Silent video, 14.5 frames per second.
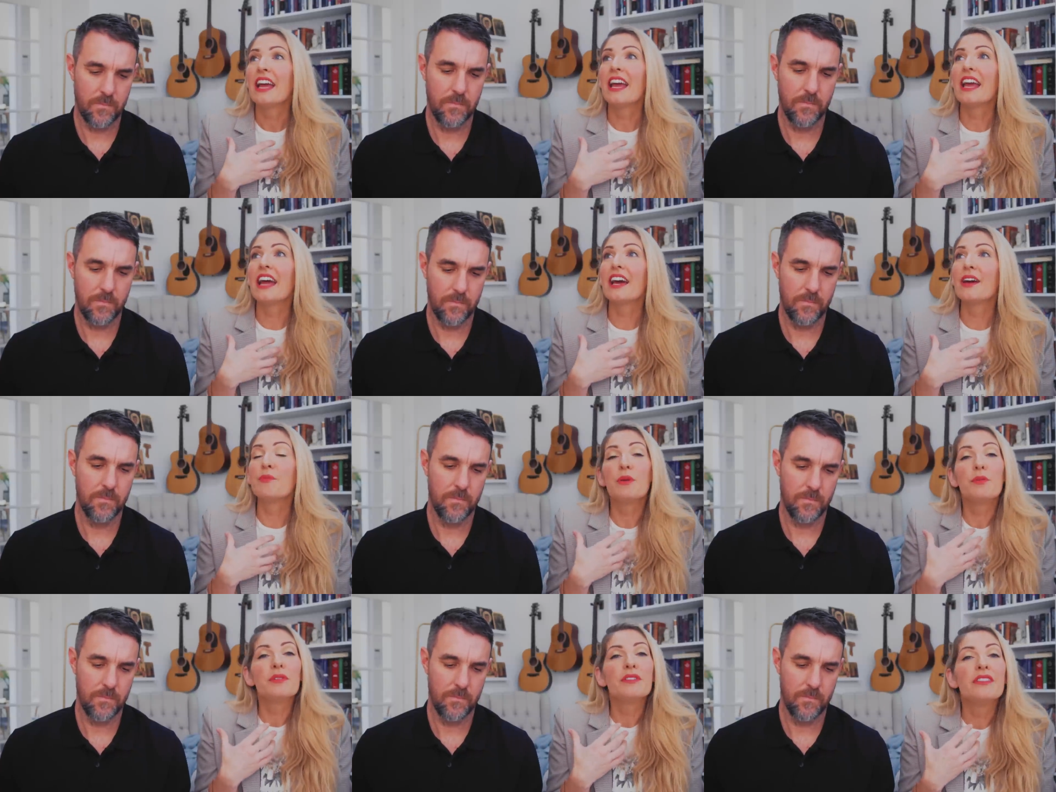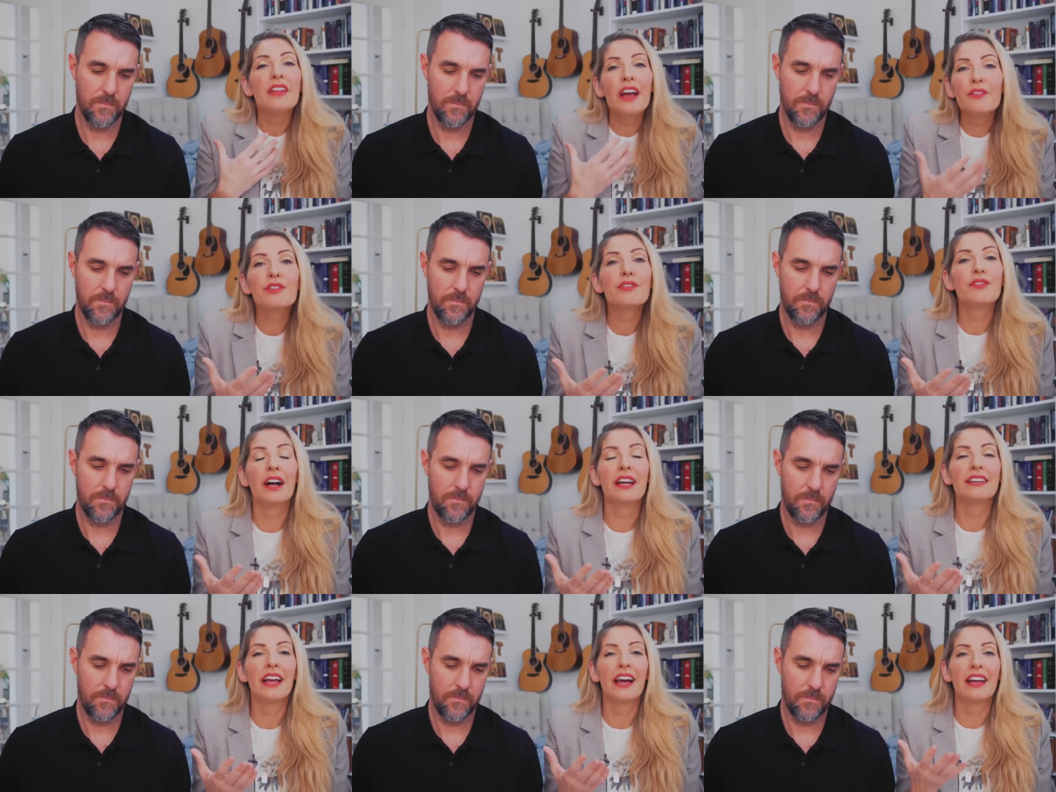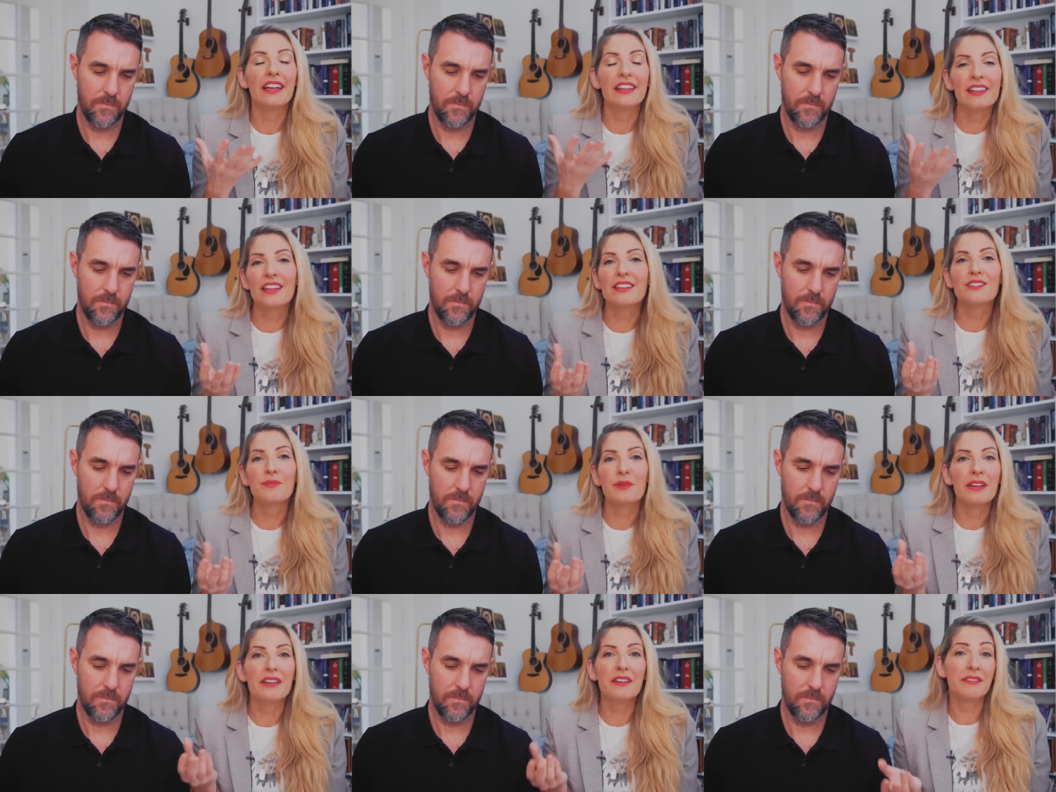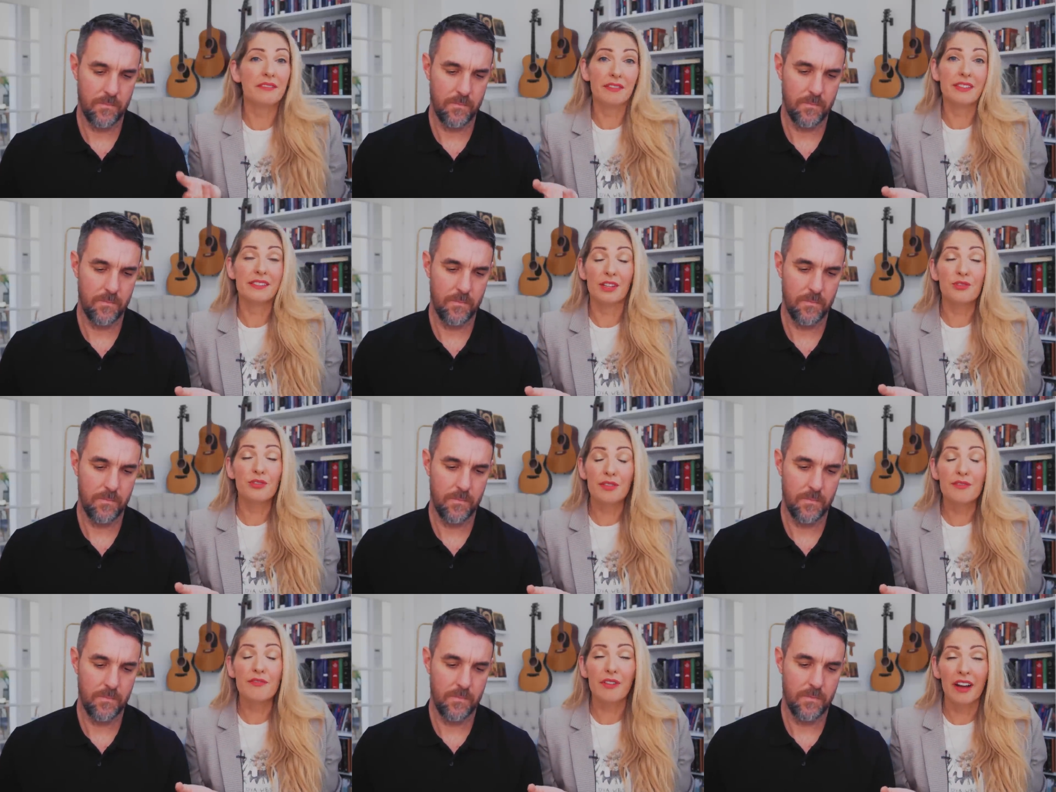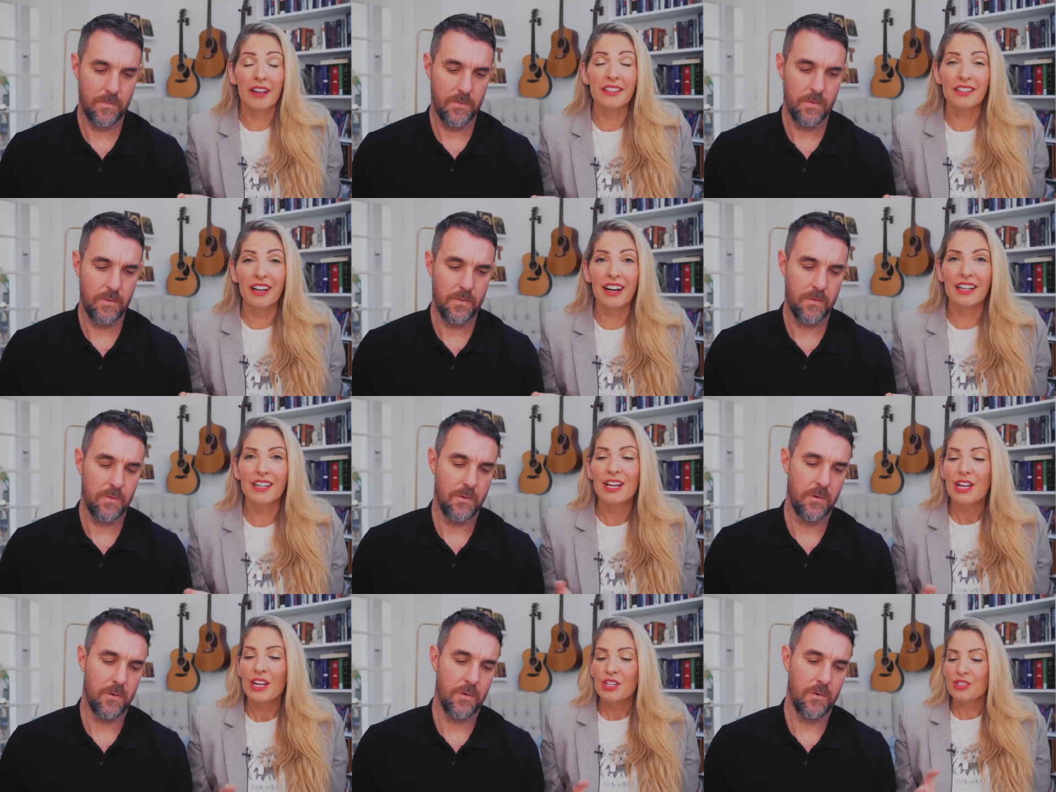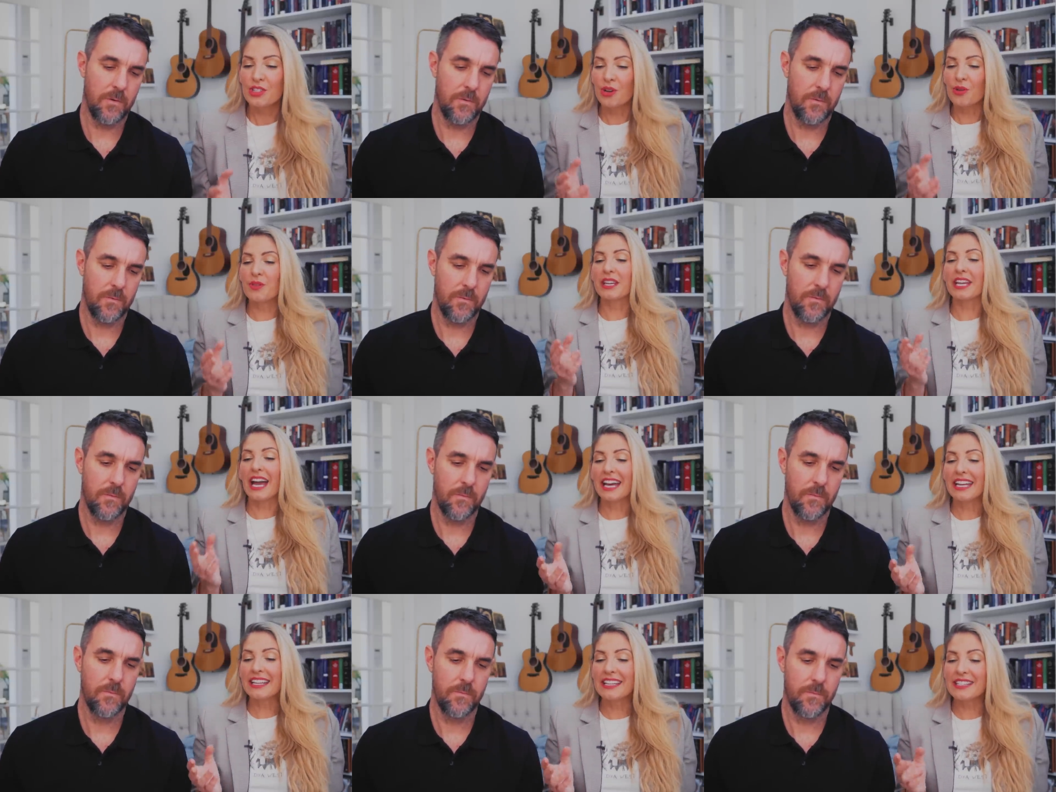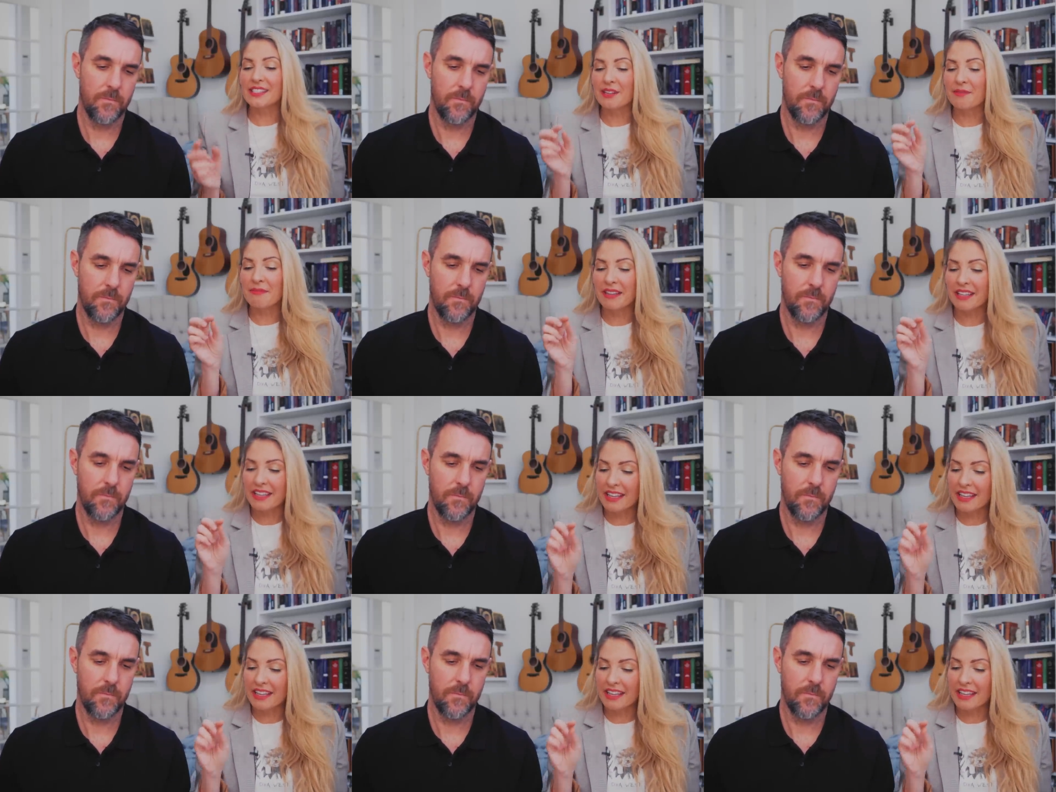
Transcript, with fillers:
Speaker 1: And we will never find that unless we essentially find God. So the catechism,